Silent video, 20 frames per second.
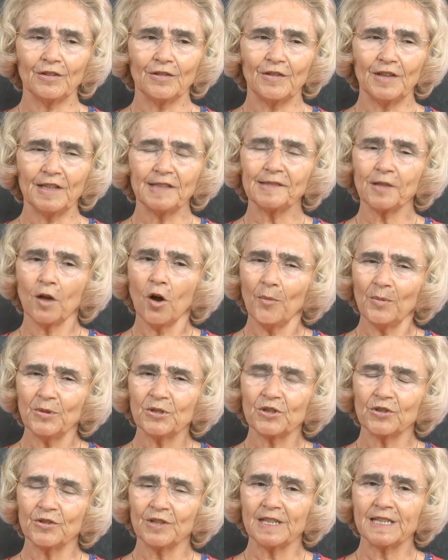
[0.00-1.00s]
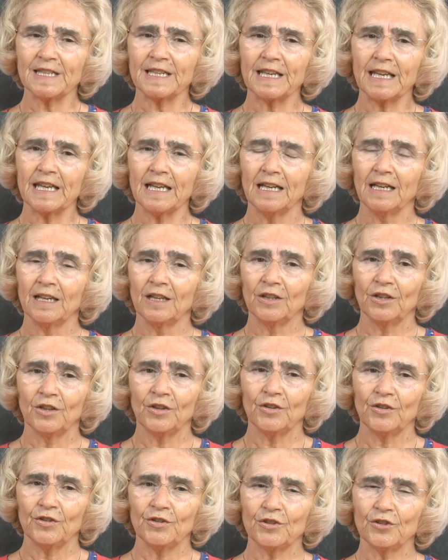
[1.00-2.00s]
this opportunity
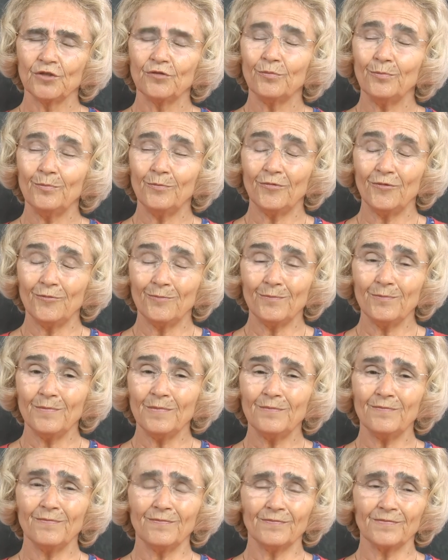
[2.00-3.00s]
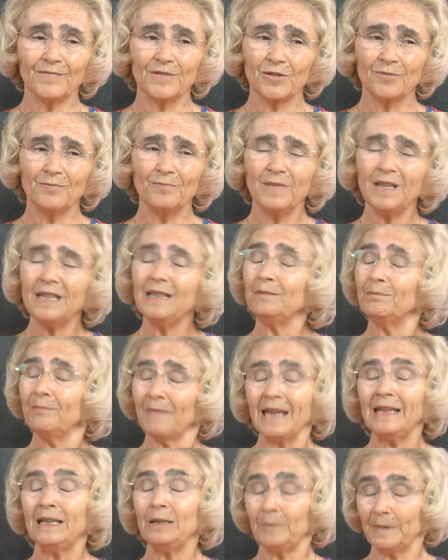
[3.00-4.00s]
to meet
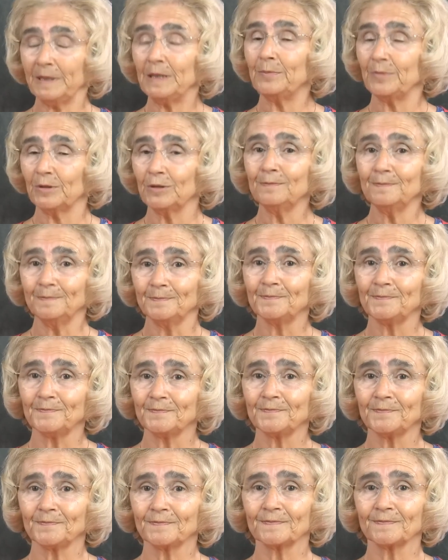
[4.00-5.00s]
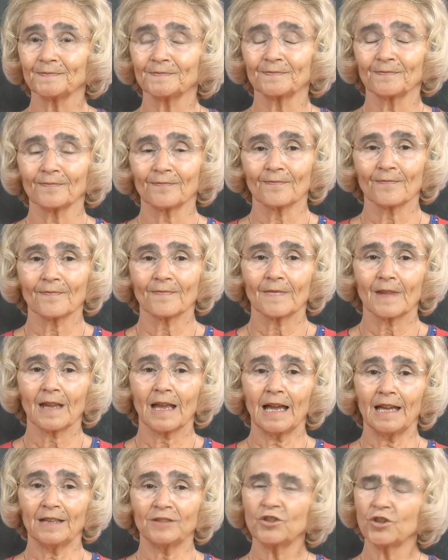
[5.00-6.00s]
many people
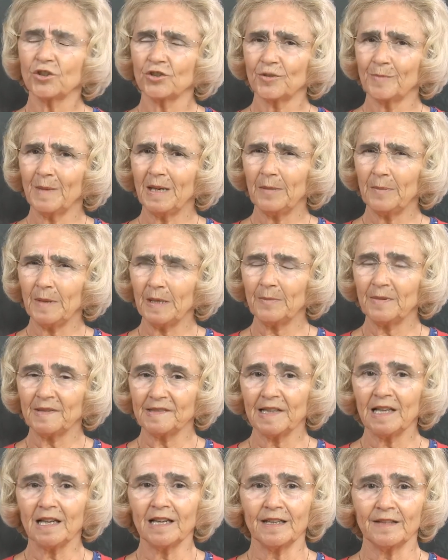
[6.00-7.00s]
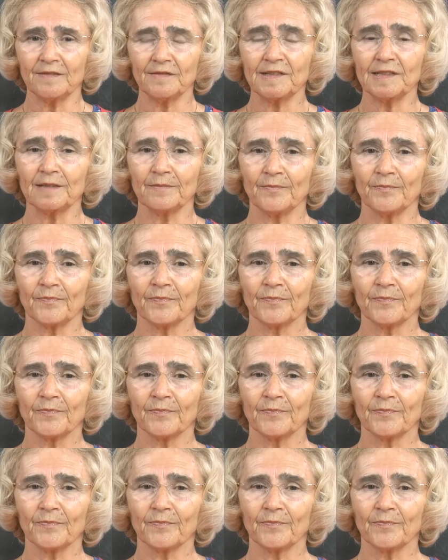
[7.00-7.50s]
and touch many people's lives.